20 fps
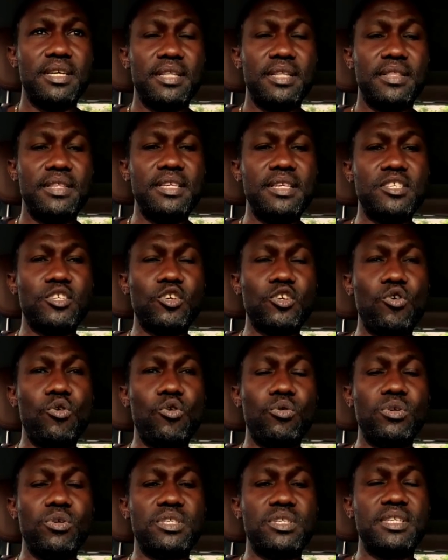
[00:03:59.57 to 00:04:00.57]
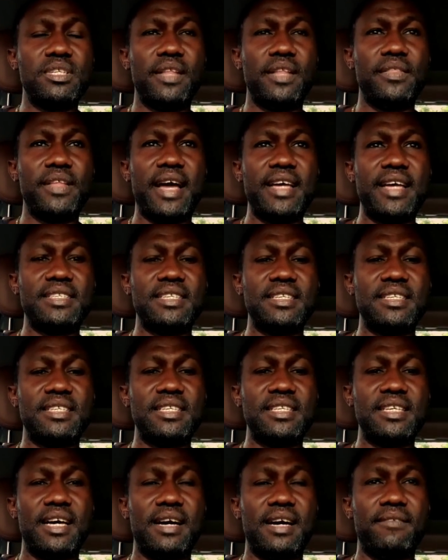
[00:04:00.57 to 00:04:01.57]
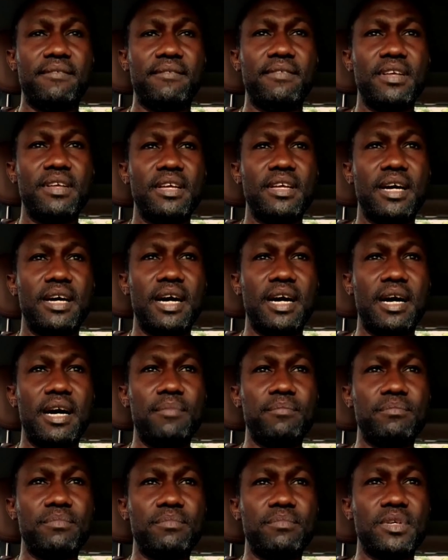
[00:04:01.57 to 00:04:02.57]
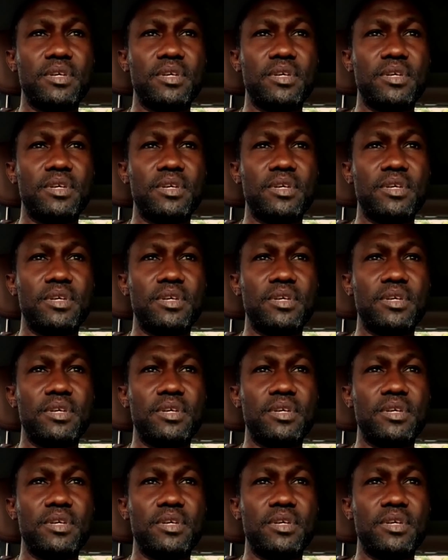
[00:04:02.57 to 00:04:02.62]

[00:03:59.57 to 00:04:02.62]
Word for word: these codes that the I C C have um,